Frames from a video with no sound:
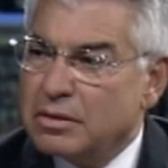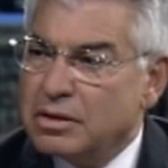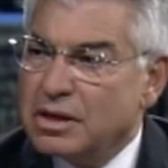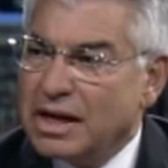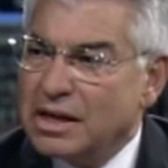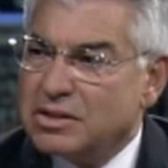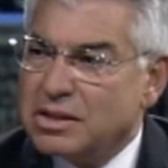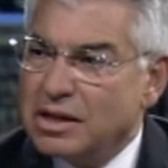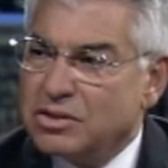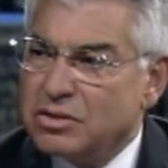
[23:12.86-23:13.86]
United
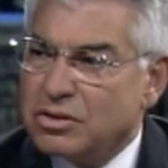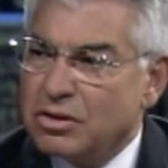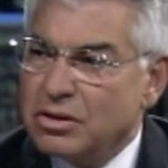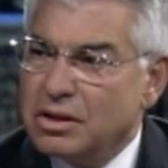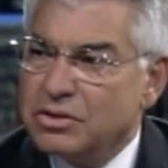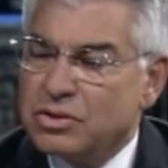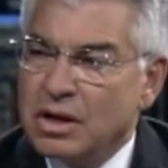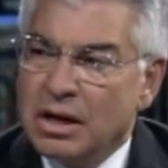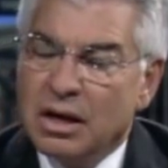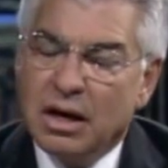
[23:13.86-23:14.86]
States attorneys,
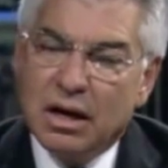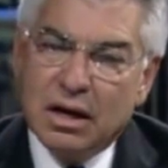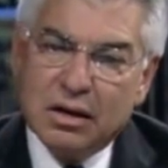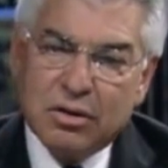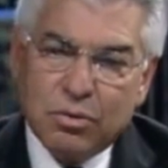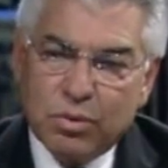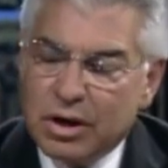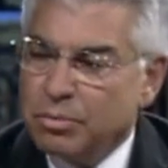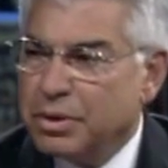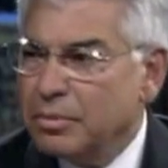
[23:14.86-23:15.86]
uh,
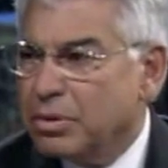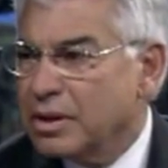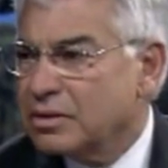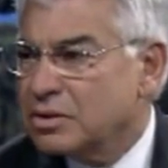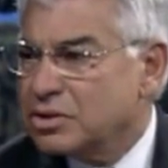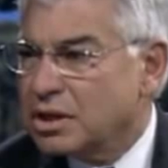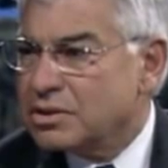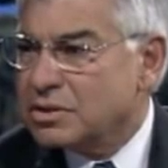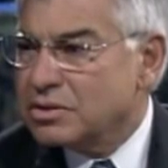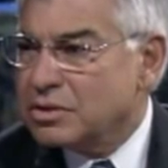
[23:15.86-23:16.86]
career people at the
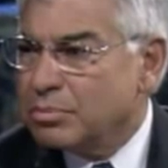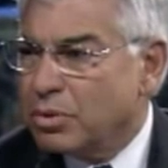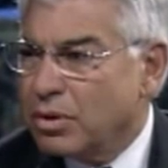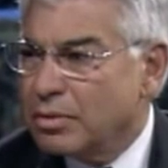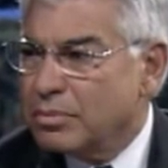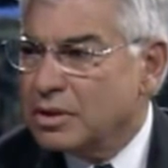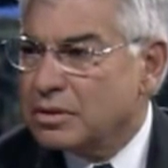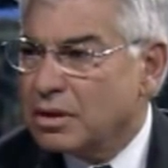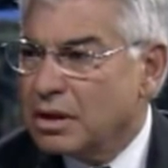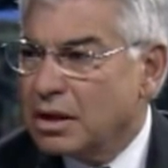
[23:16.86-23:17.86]
Justice
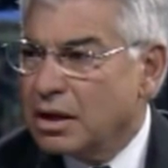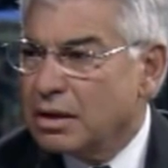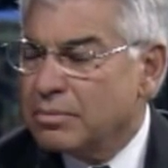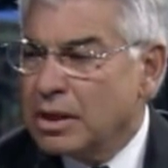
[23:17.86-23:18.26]
Department, uh,